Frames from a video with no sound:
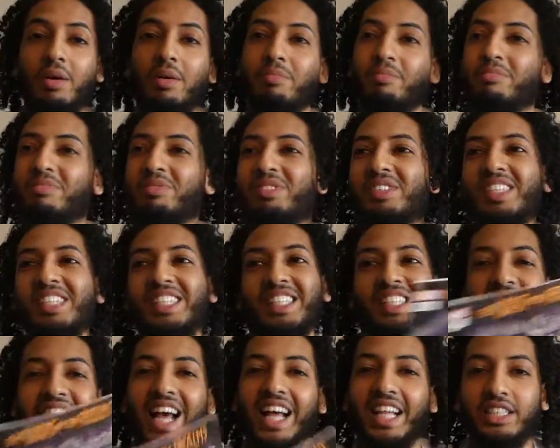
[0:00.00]
but
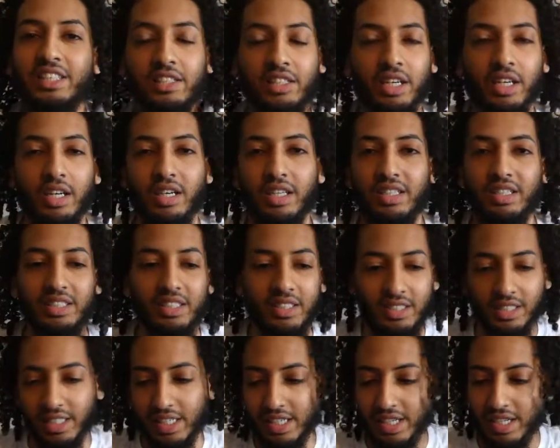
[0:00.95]
that's,
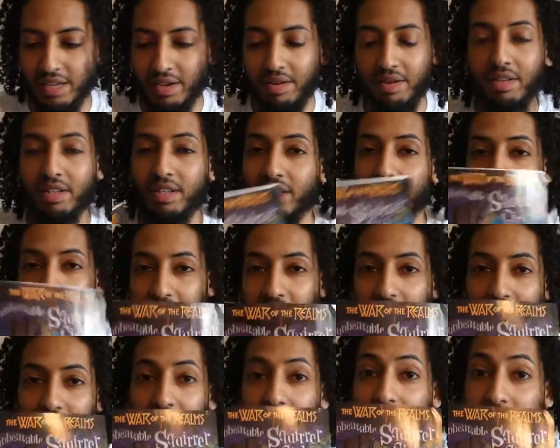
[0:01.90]

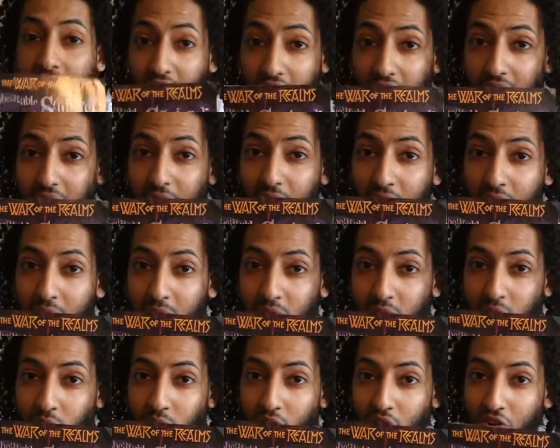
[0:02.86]
again, not an Unbeatable
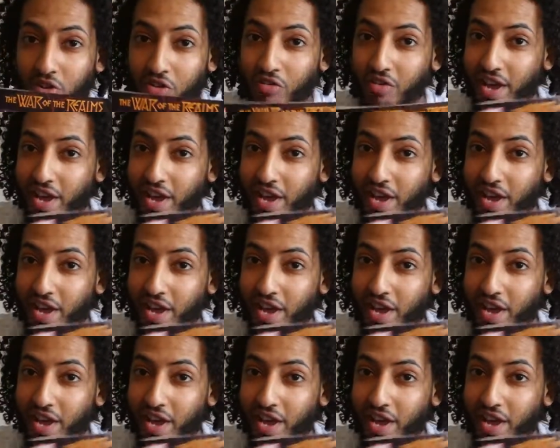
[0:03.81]
Squirrel Girl